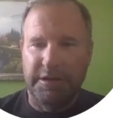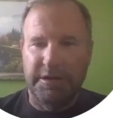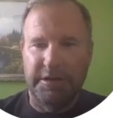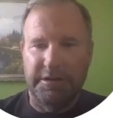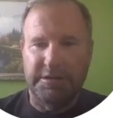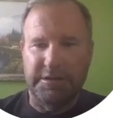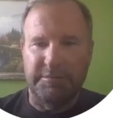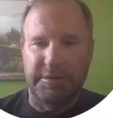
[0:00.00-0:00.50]

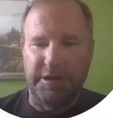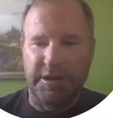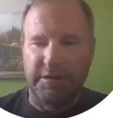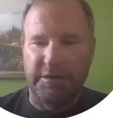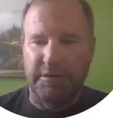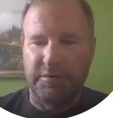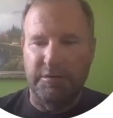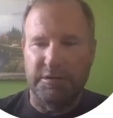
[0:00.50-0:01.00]
So we
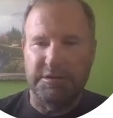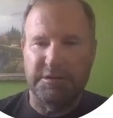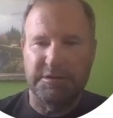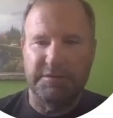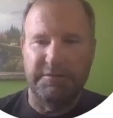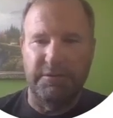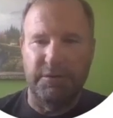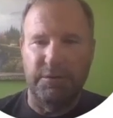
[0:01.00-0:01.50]
go
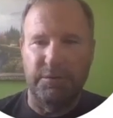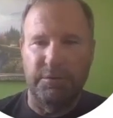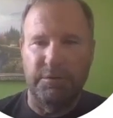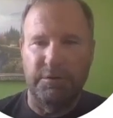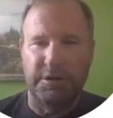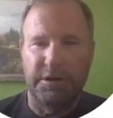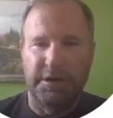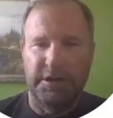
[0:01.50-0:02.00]
across
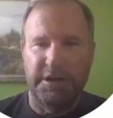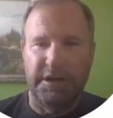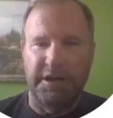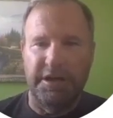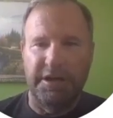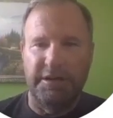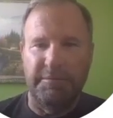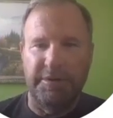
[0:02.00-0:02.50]
4,
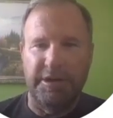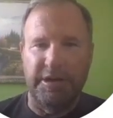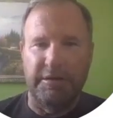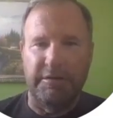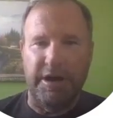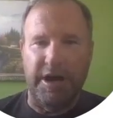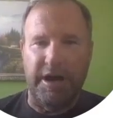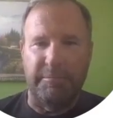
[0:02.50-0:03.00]
and then we
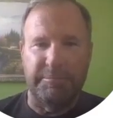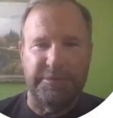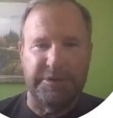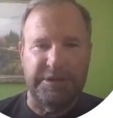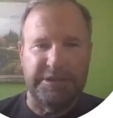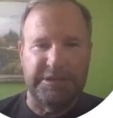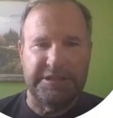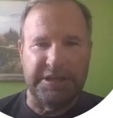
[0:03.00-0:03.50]
go up
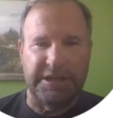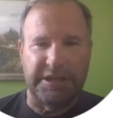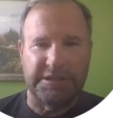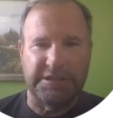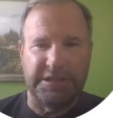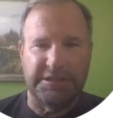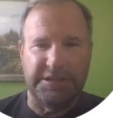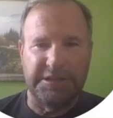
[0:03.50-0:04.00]

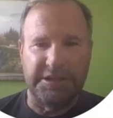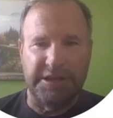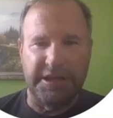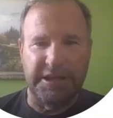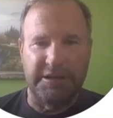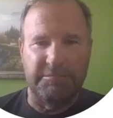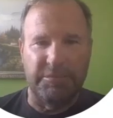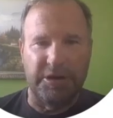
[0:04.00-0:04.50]
6 as
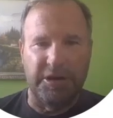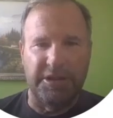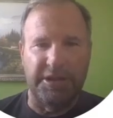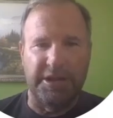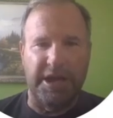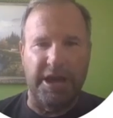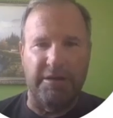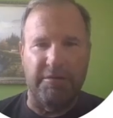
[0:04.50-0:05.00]
indicated by
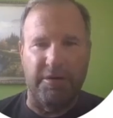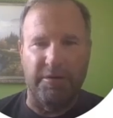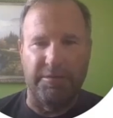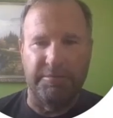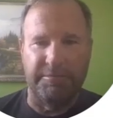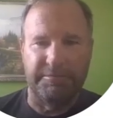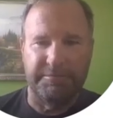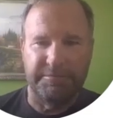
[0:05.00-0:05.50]
the arrow.
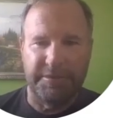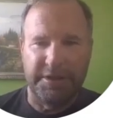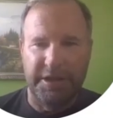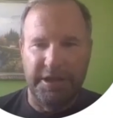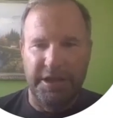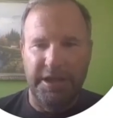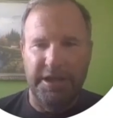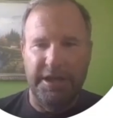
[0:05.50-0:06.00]

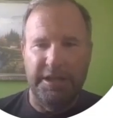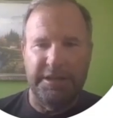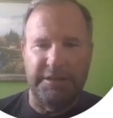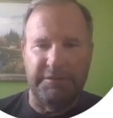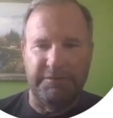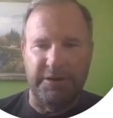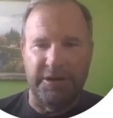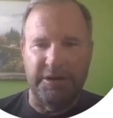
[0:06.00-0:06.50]
And
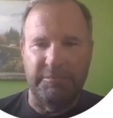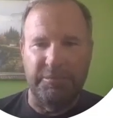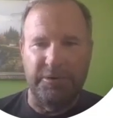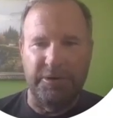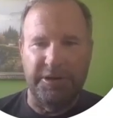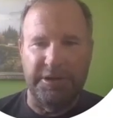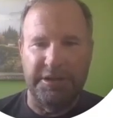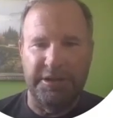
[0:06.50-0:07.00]
the final
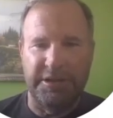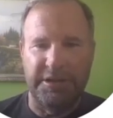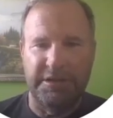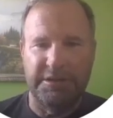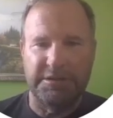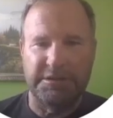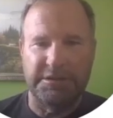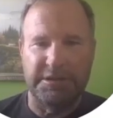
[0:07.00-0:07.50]
point
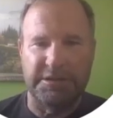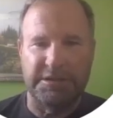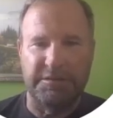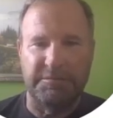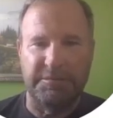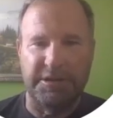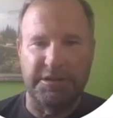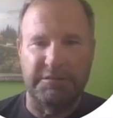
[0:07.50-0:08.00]
here, just
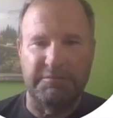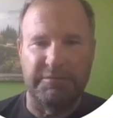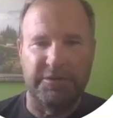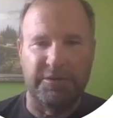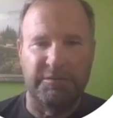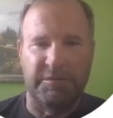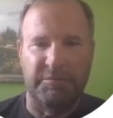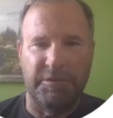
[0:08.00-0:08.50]
so we can
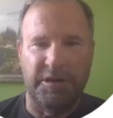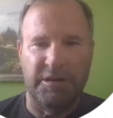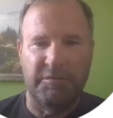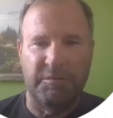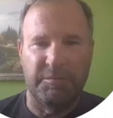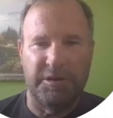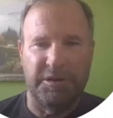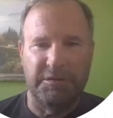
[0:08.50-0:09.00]
confirm that we
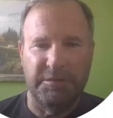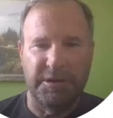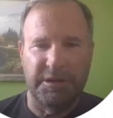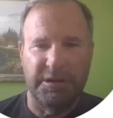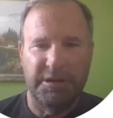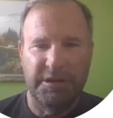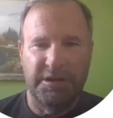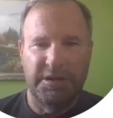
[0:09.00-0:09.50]
know what we're
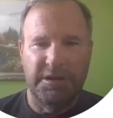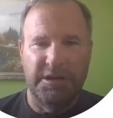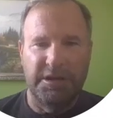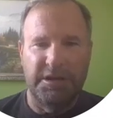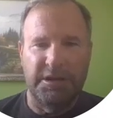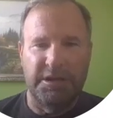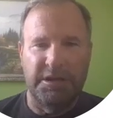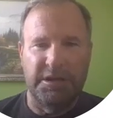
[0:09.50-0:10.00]
doing.
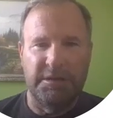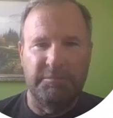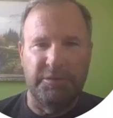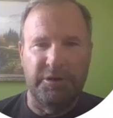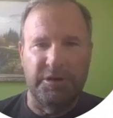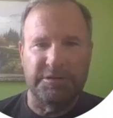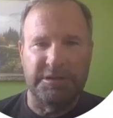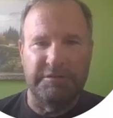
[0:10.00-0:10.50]
In the
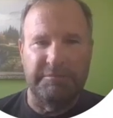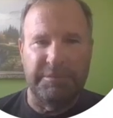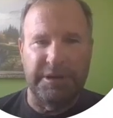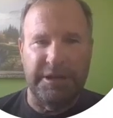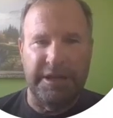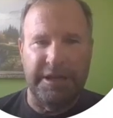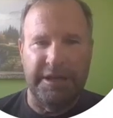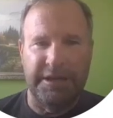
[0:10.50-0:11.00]
positive
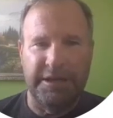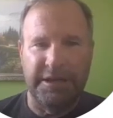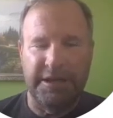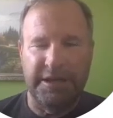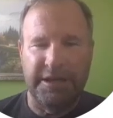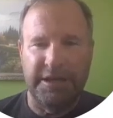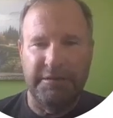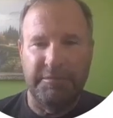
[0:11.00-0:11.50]
plane,
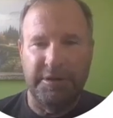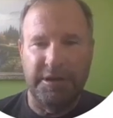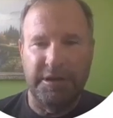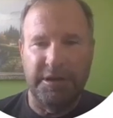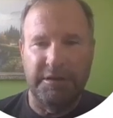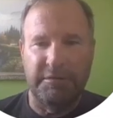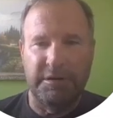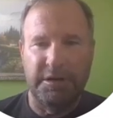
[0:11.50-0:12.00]
we
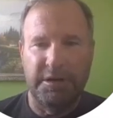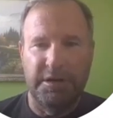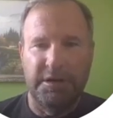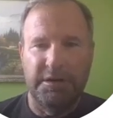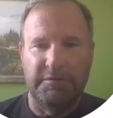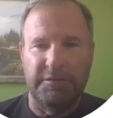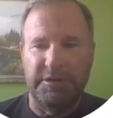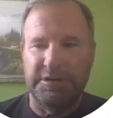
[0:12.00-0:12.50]
go
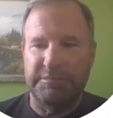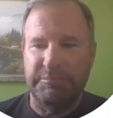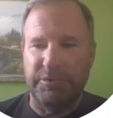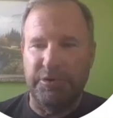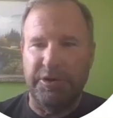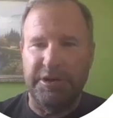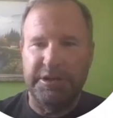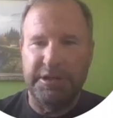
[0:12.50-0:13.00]
for this
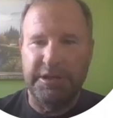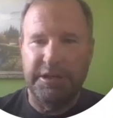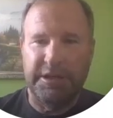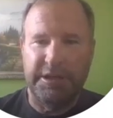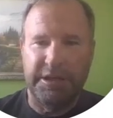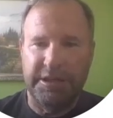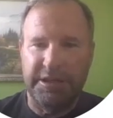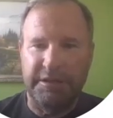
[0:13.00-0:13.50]
point
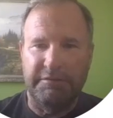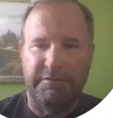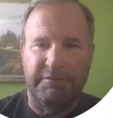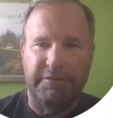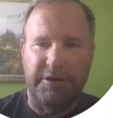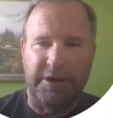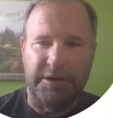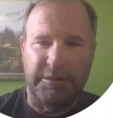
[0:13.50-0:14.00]
here, that
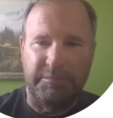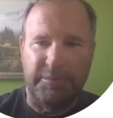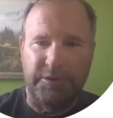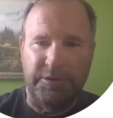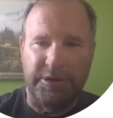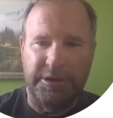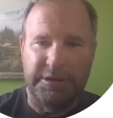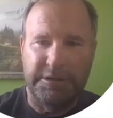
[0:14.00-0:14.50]
final
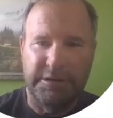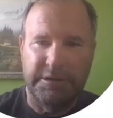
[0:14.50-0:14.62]
point,